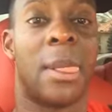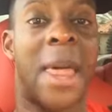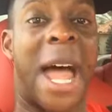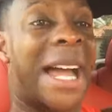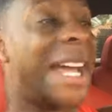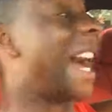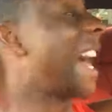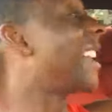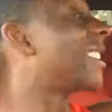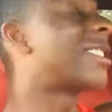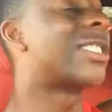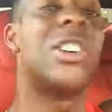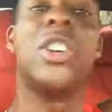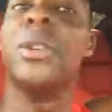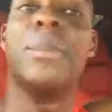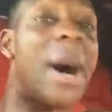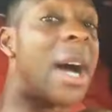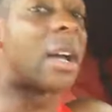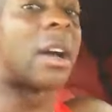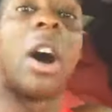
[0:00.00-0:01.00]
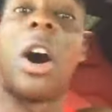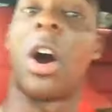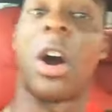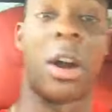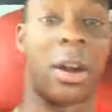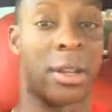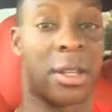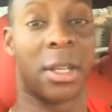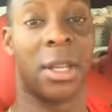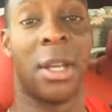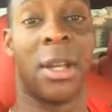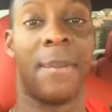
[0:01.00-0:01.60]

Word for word: I got to show you my cars.